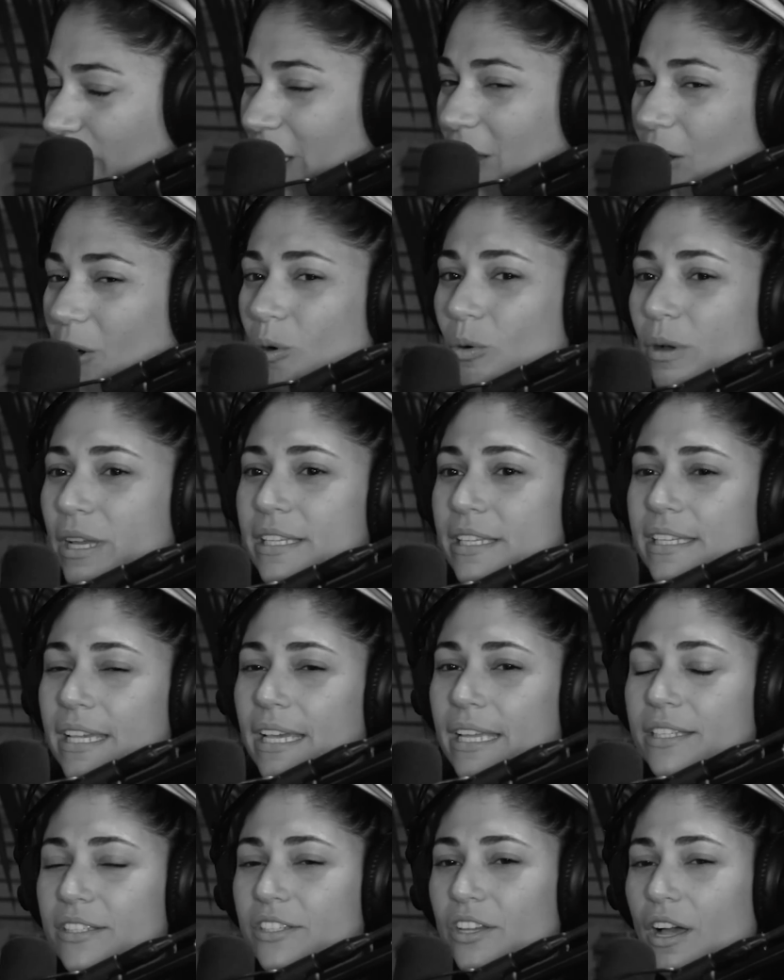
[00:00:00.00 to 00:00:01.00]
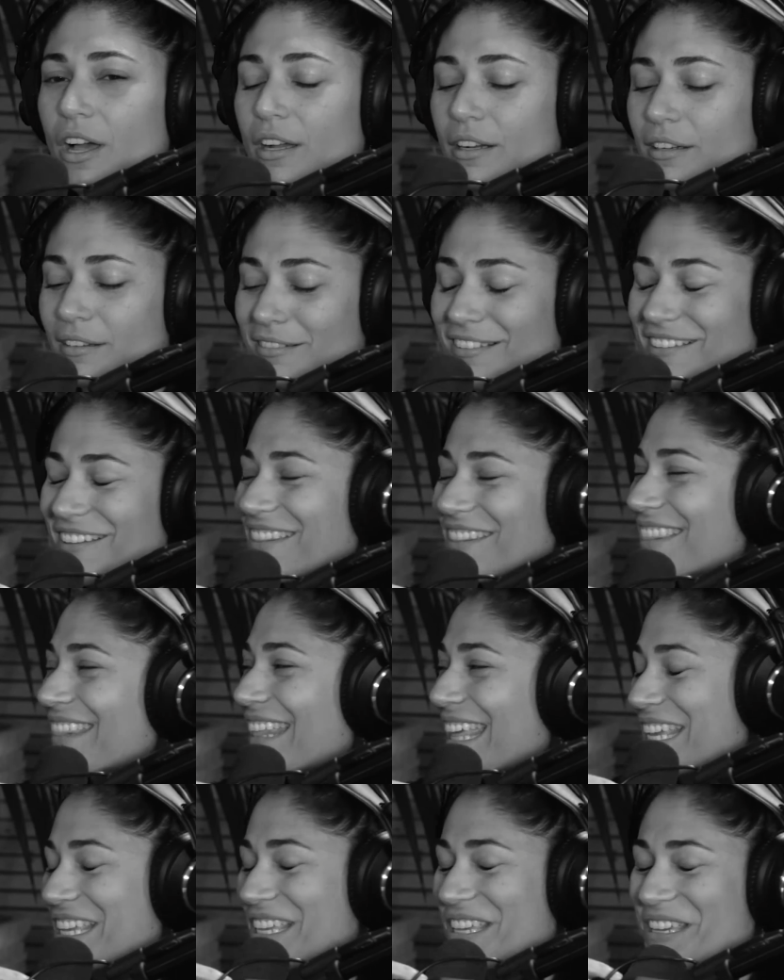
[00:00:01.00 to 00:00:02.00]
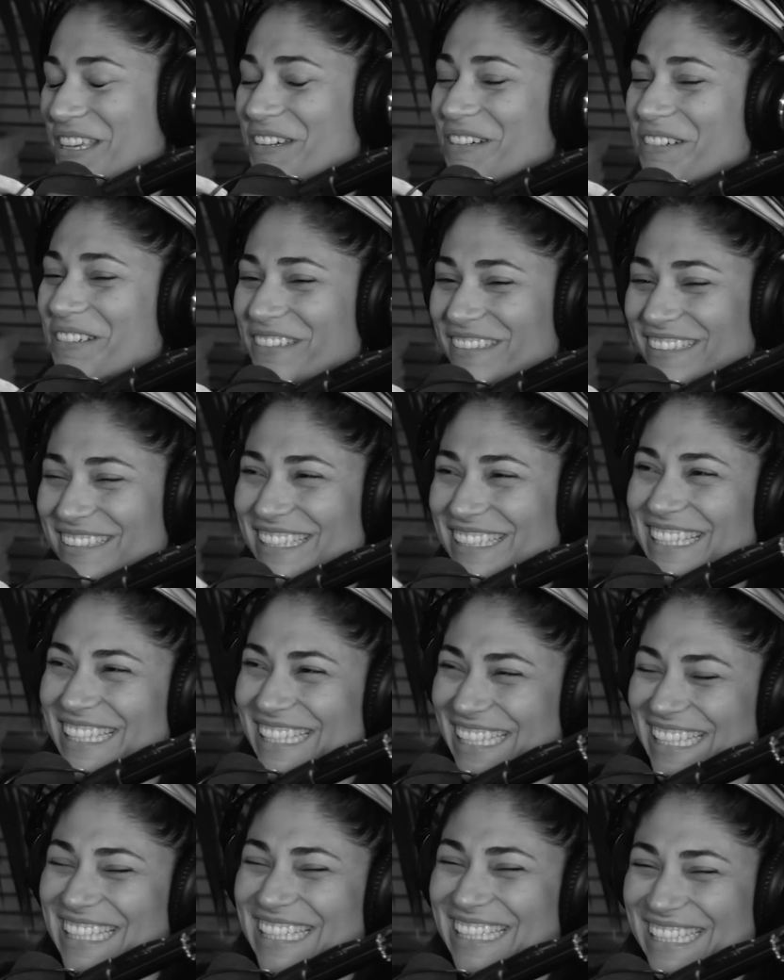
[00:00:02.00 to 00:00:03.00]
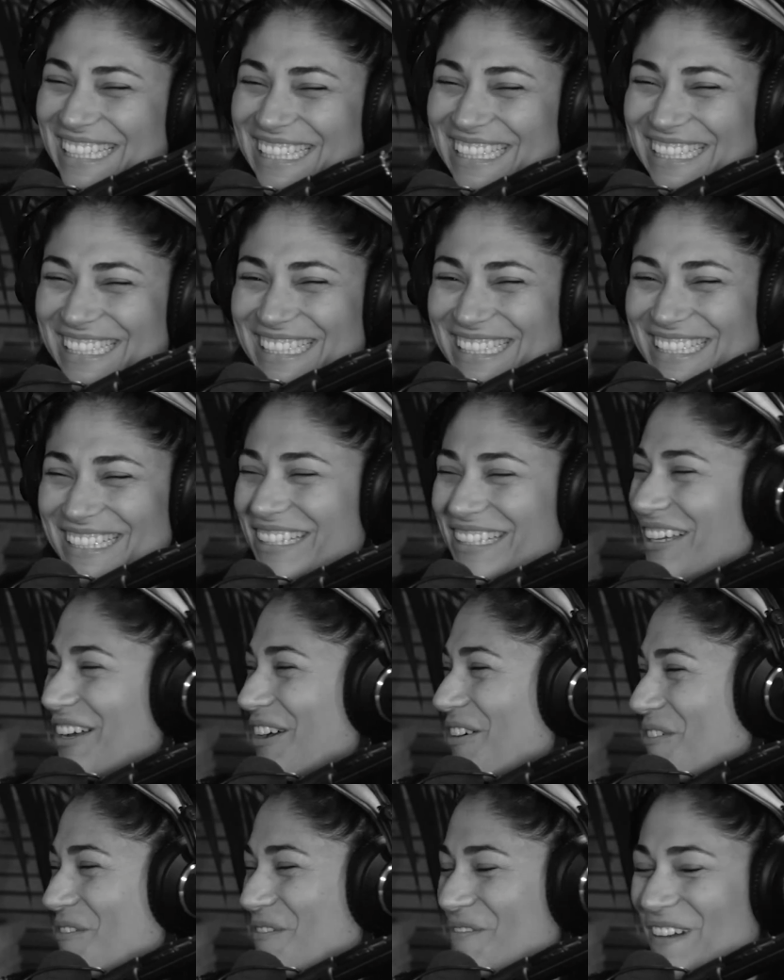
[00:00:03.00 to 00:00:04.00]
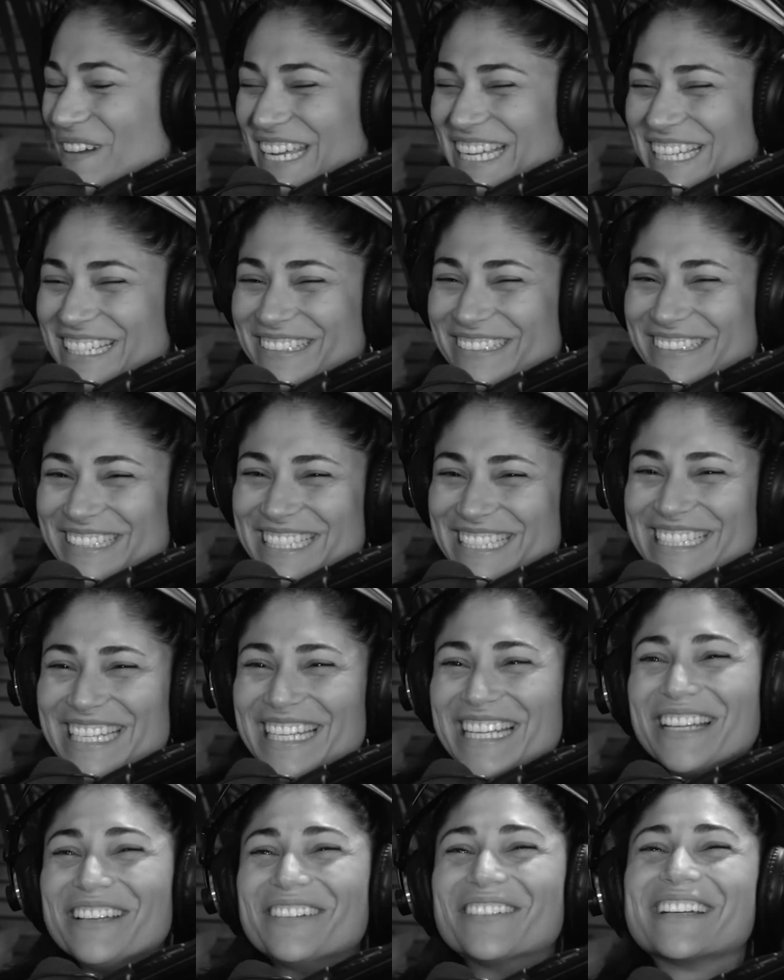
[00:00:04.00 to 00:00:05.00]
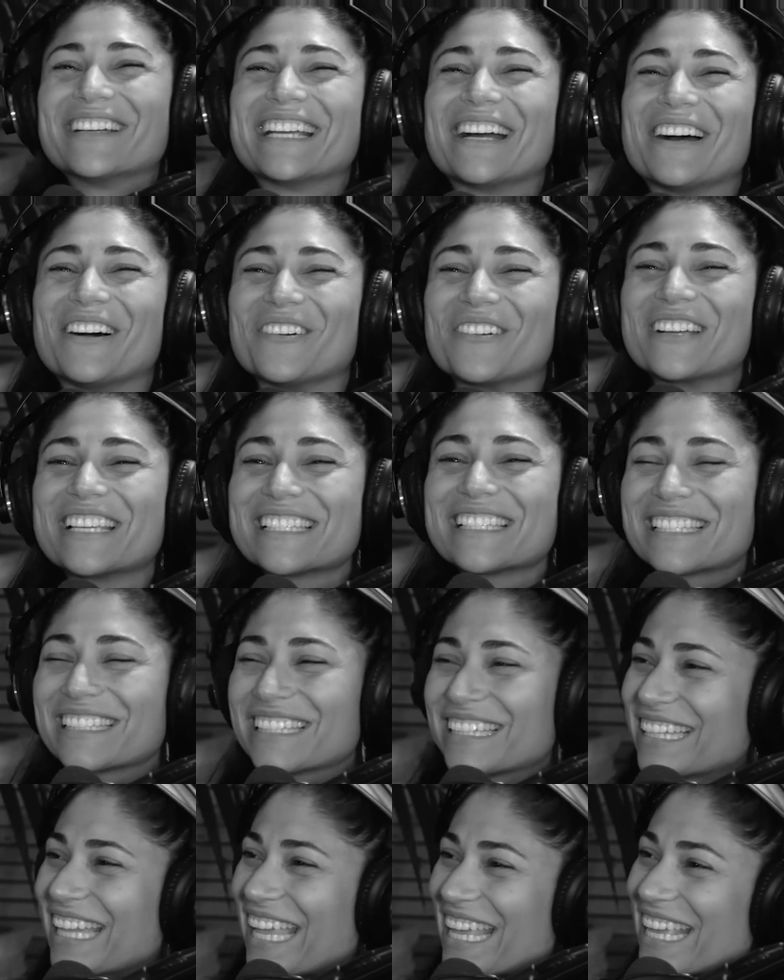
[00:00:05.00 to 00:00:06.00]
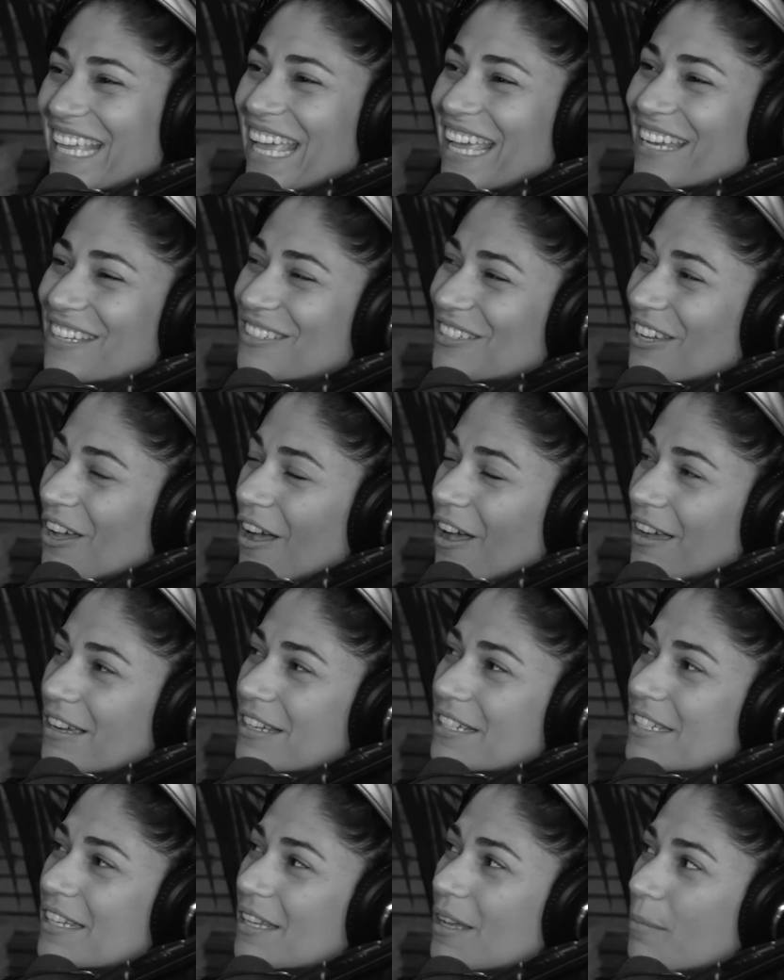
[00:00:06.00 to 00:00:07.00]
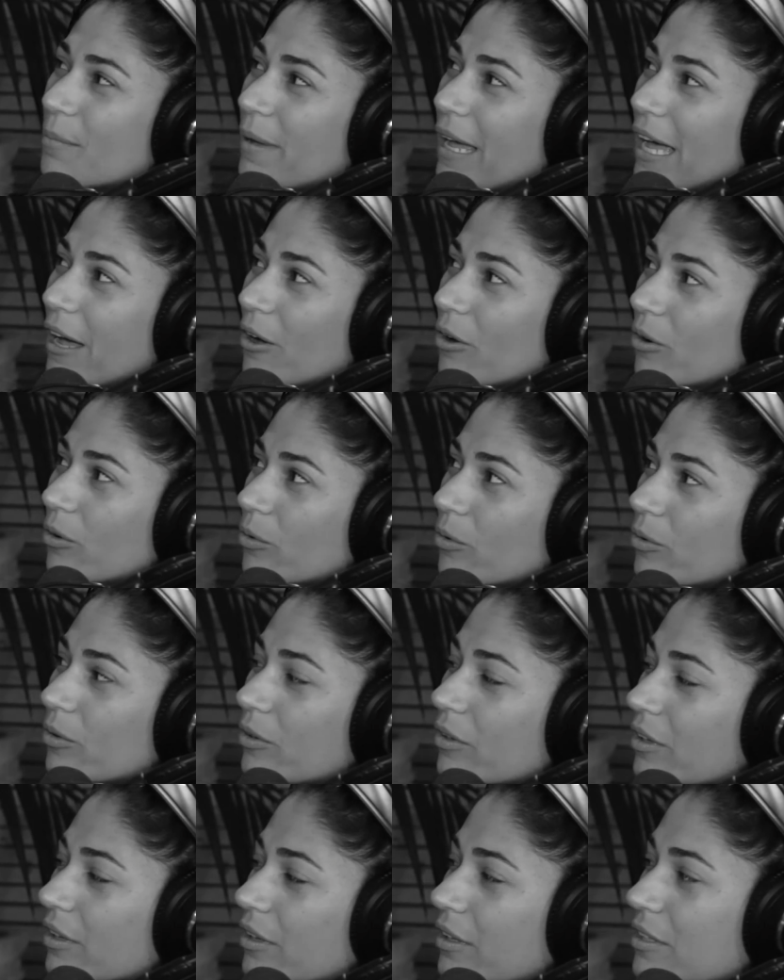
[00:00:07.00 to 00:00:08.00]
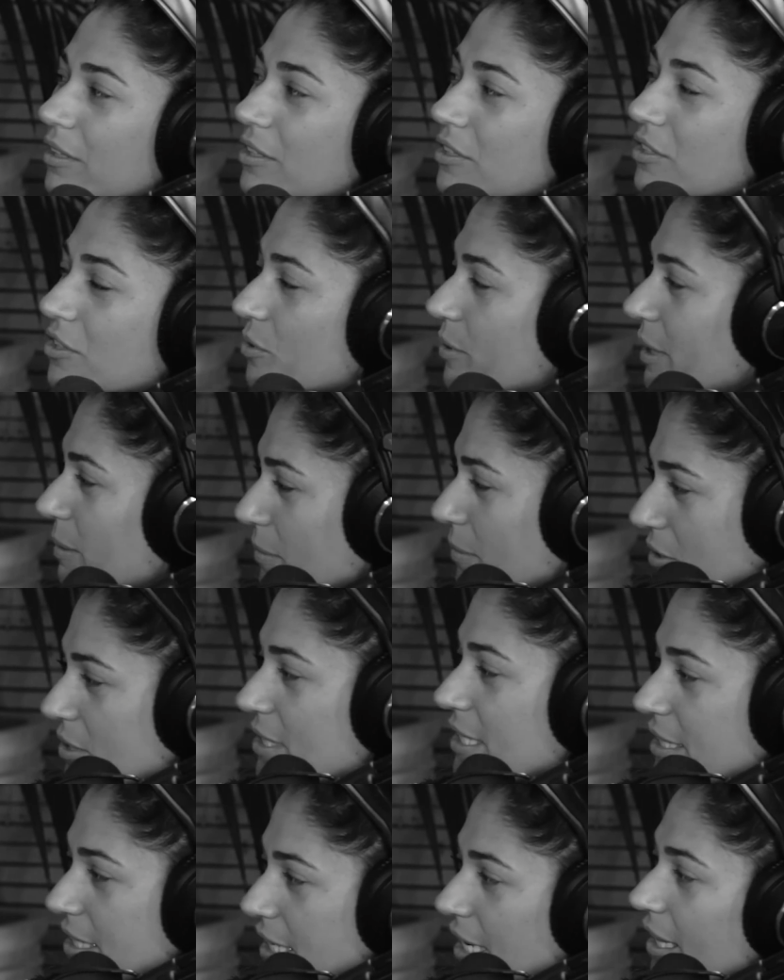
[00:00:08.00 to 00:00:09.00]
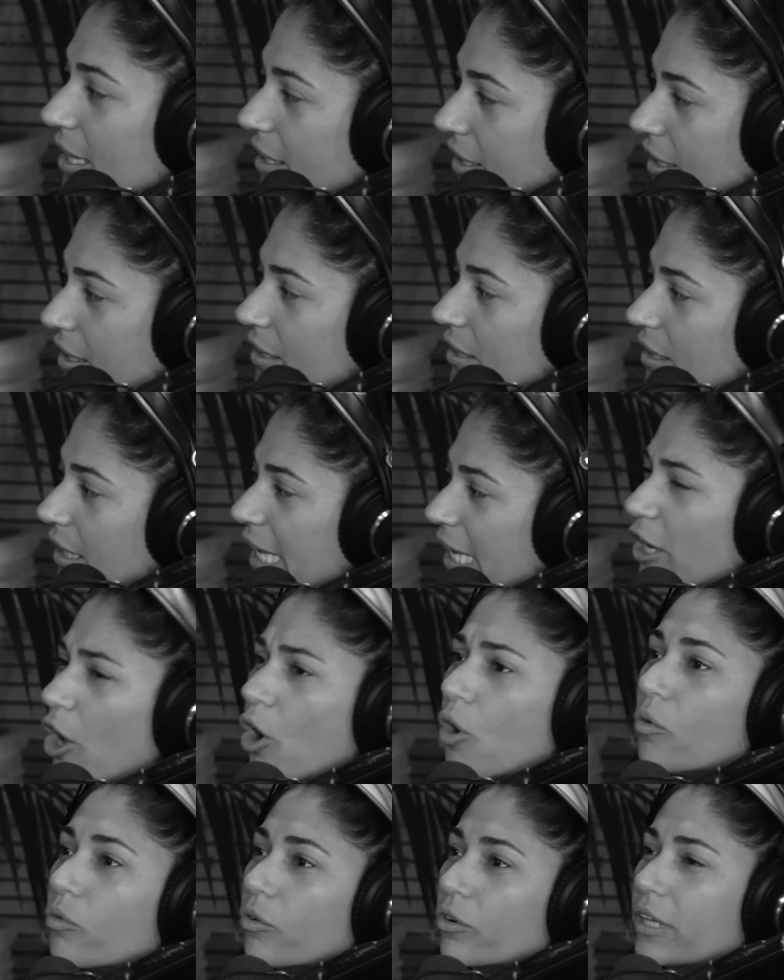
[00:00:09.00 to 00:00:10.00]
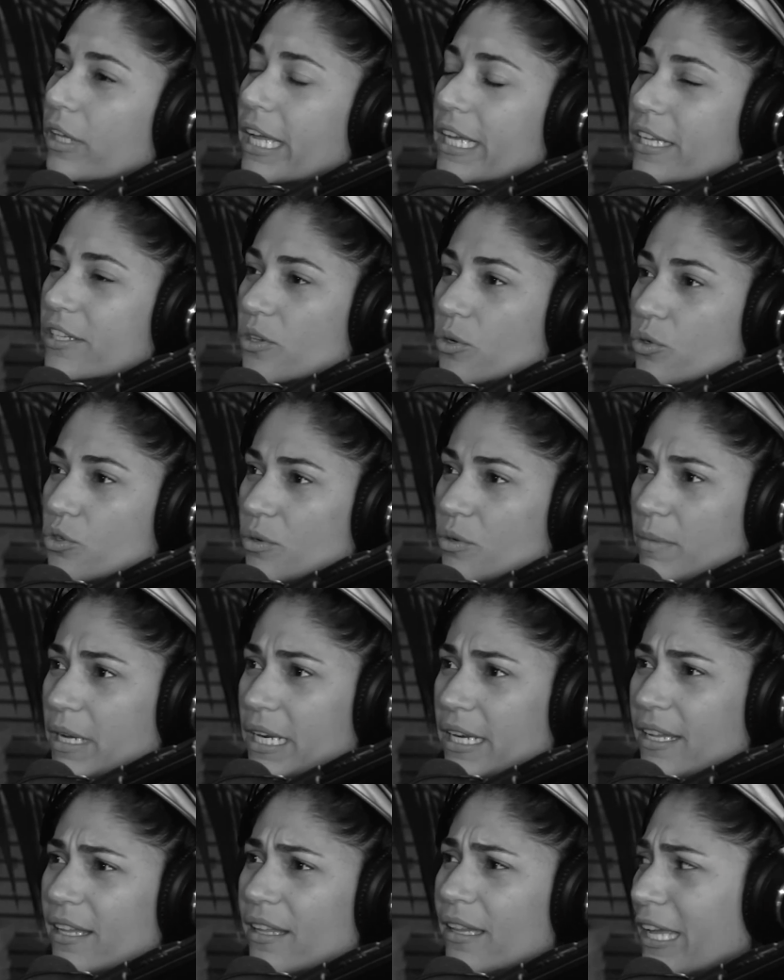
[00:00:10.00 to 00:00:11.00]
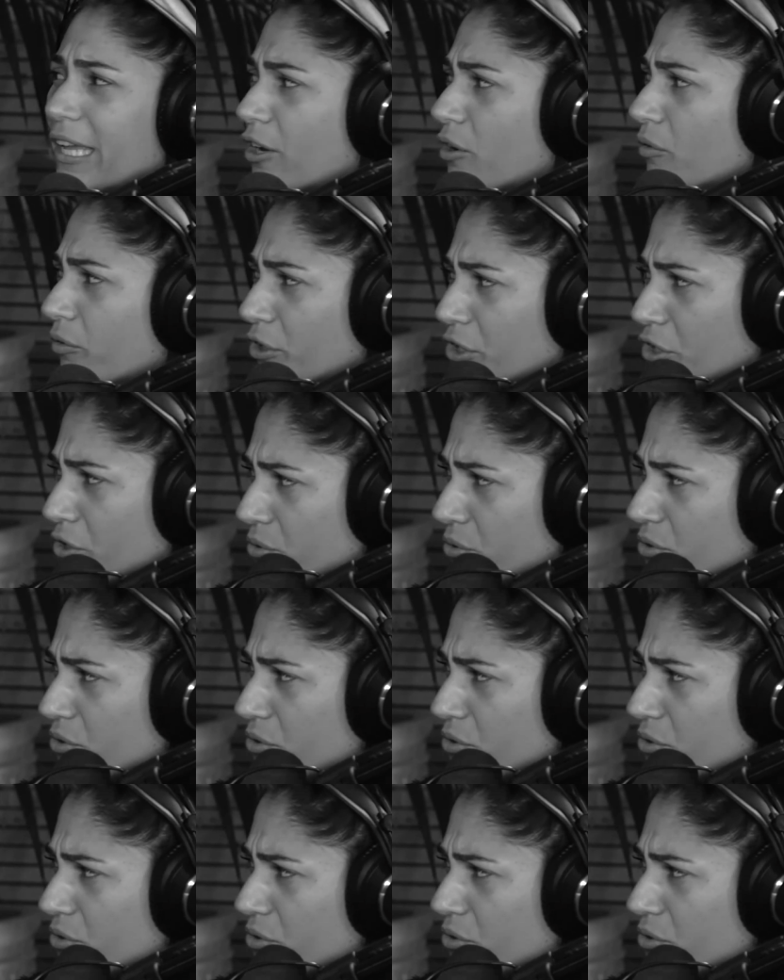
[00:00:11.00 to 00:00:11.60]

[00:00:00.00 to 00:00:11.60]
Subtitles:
we always had talked. Thank you. Oh my gosh, we always like had talked about doing music together, like over like social media, like over